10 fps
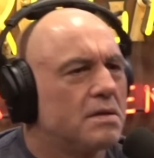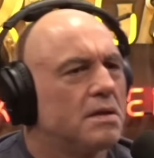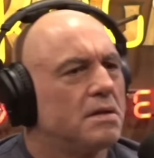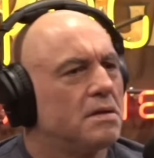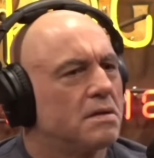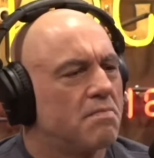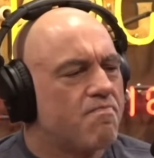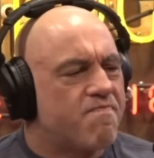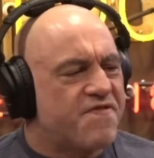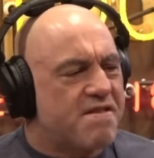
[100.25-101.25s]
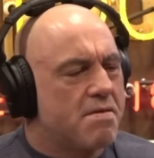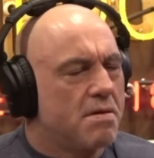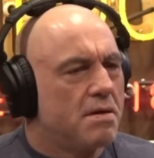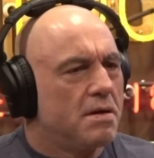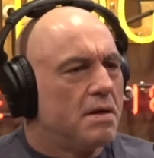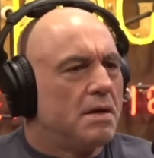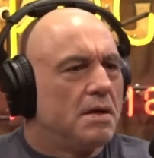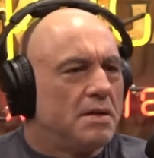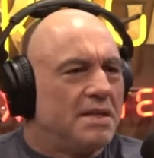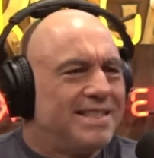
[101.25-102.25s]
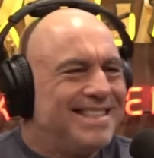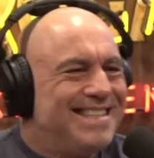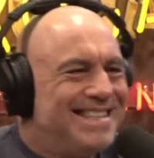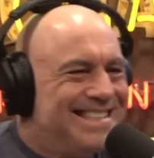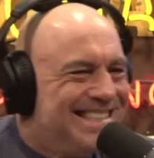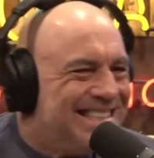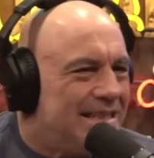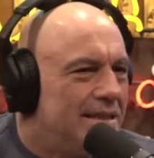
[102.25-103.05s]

and then just disease.